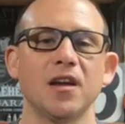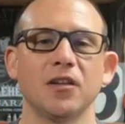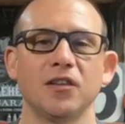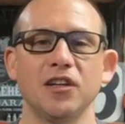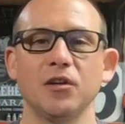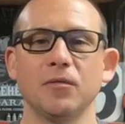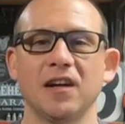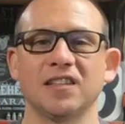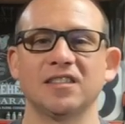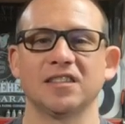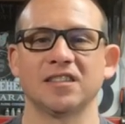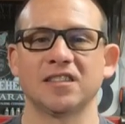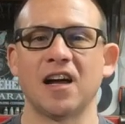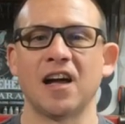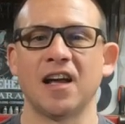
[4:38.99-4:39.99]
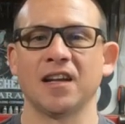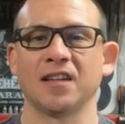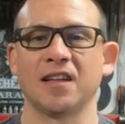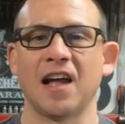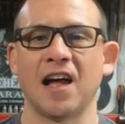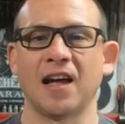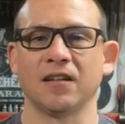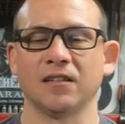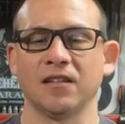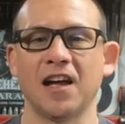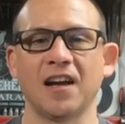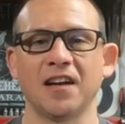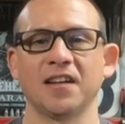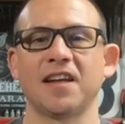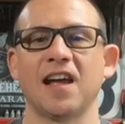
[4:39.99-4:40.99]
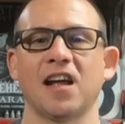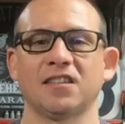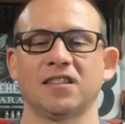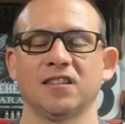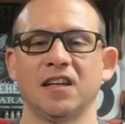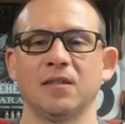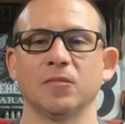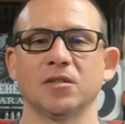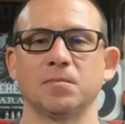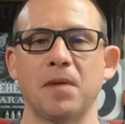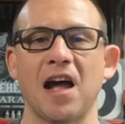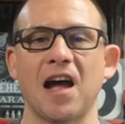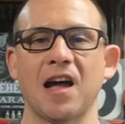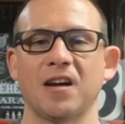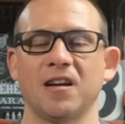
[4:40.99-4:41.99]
the U S decided that lead in gasoline was bad